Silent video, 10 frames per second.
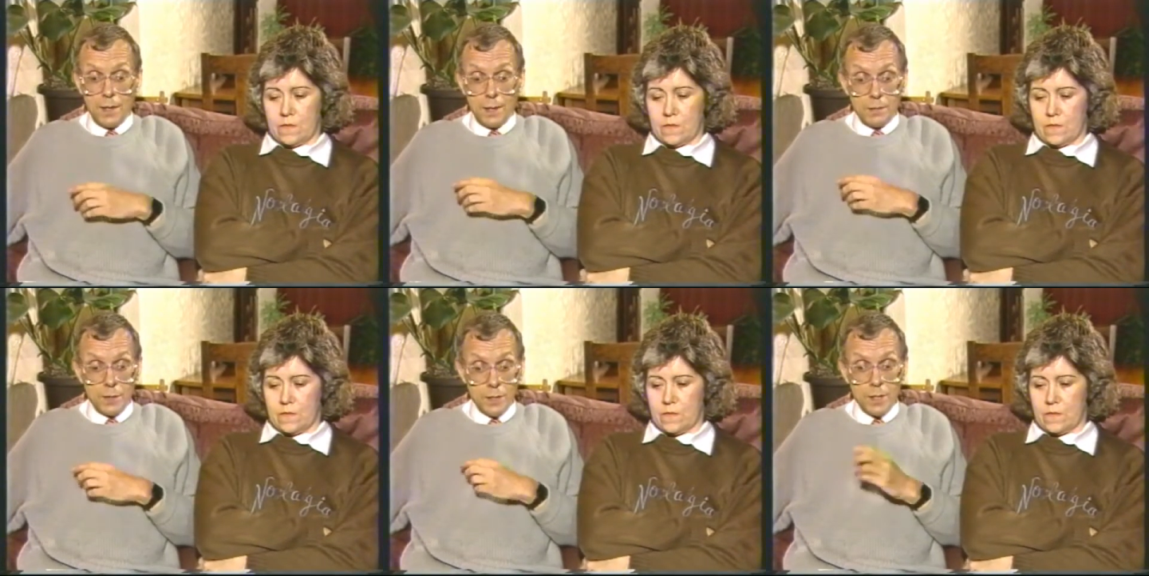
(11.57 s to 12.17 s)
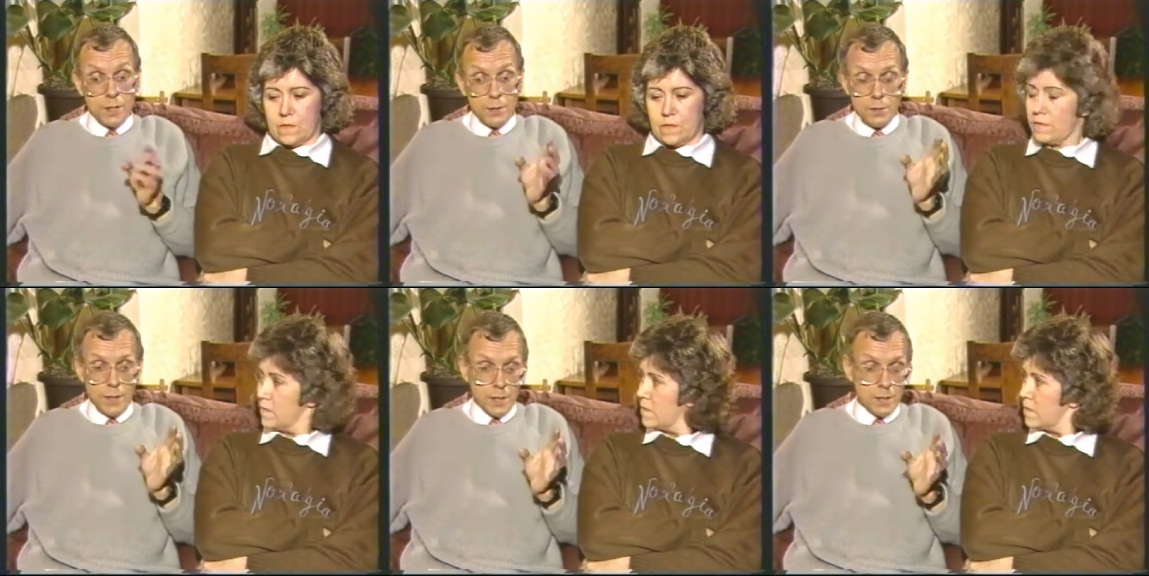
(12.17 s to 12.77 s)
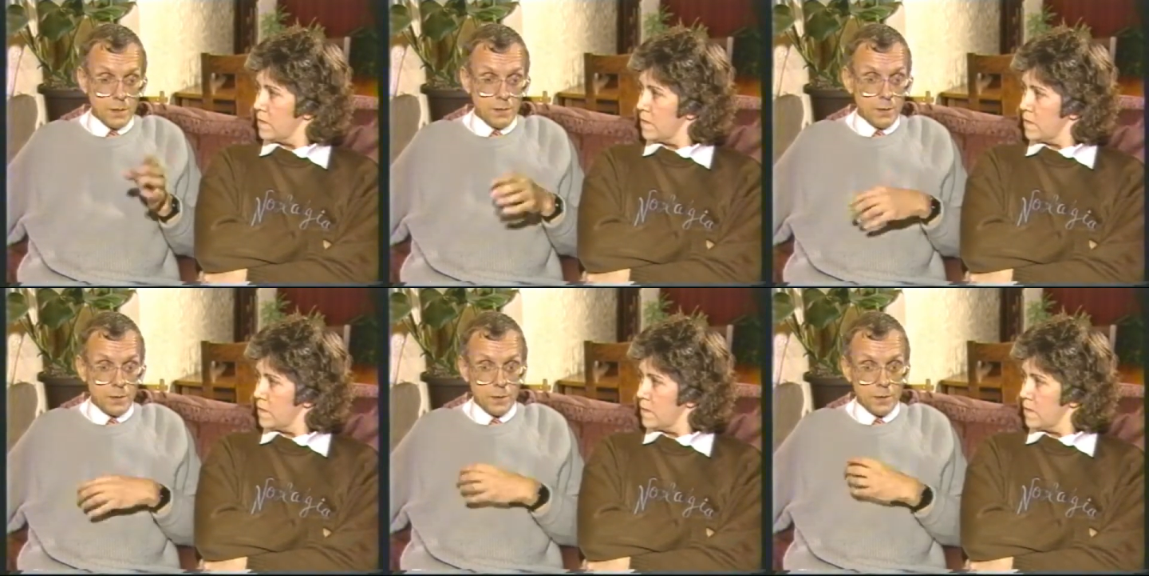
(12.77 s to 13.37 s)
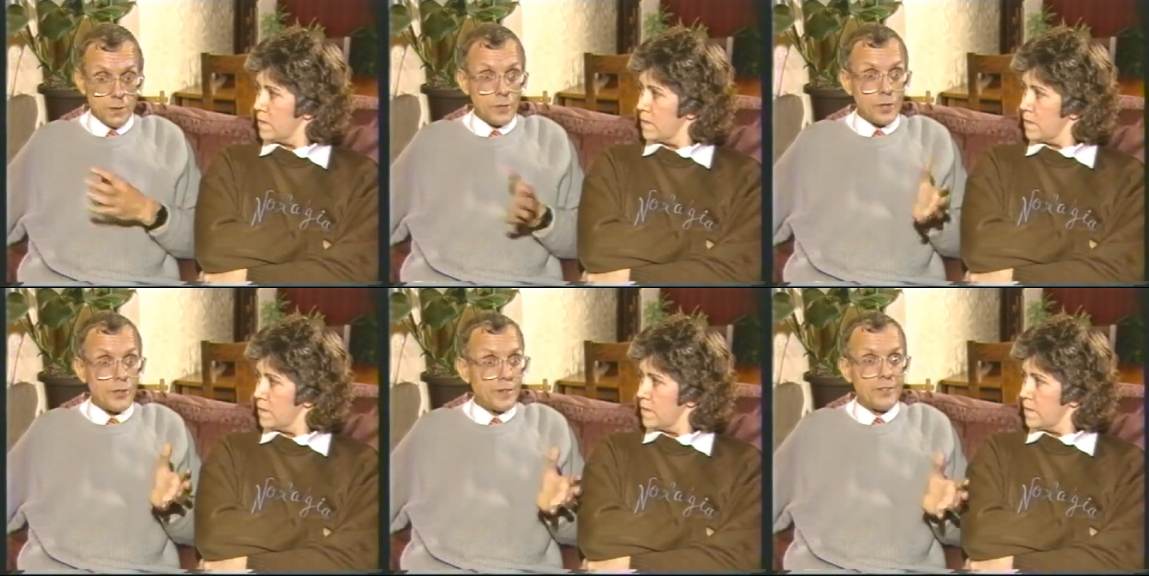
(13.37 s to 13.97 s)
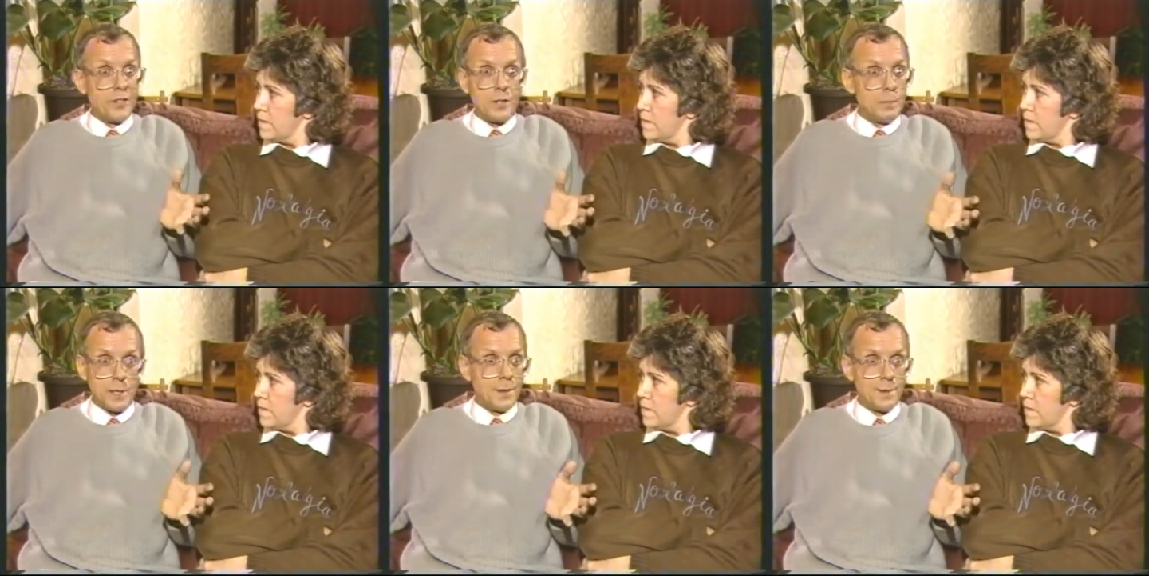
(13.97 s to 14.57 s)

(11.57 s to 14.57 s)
Speaker 1: And my initial reactions were, good God, they've killed me.